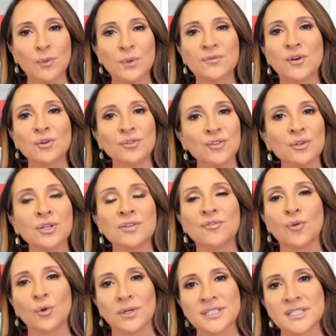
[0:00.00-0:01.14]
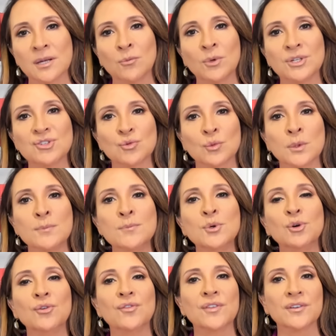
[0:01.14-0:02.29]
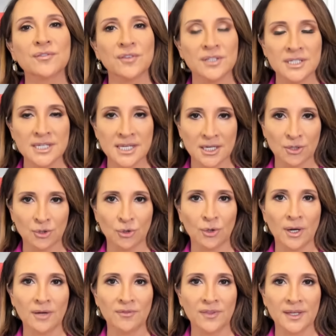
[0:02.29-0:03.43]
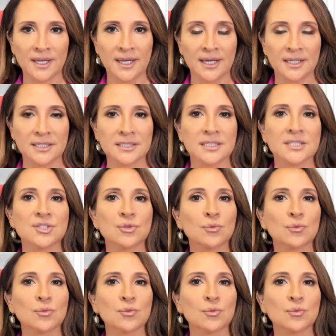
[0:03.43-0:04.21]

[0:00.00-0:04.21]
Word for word: what voters are looking for is someone to remove the veneer of the candidate,